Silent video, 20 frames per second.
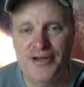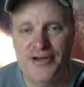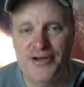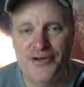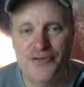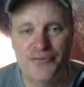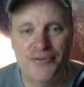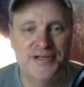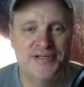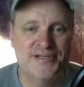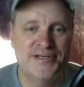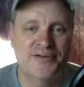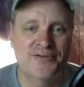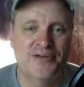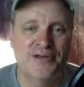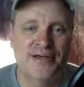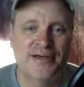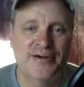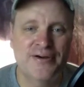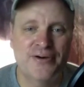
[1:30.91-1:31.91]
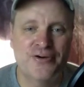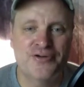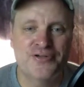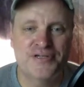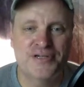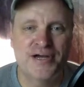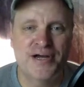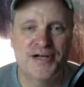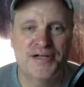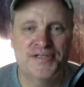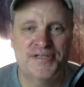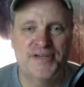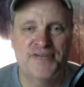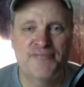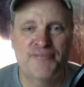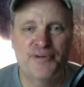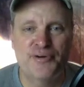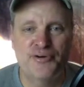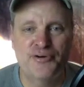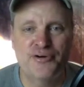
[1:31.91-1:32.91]
here recently are stocks that
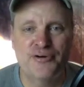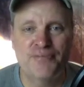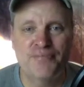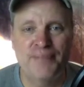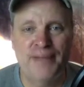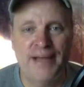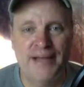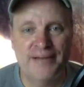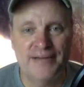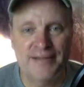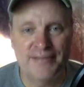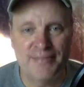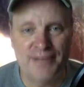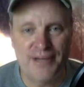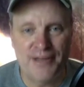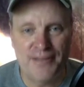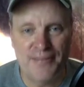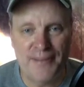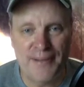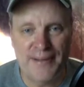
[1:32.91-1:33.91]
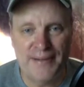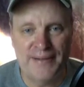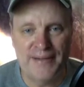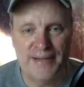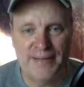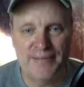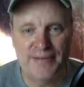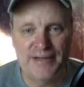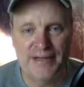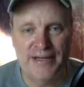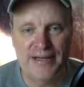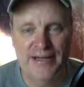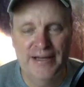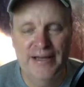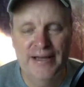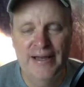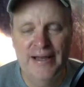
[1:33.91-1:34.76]
have been hurt badly by the pandemic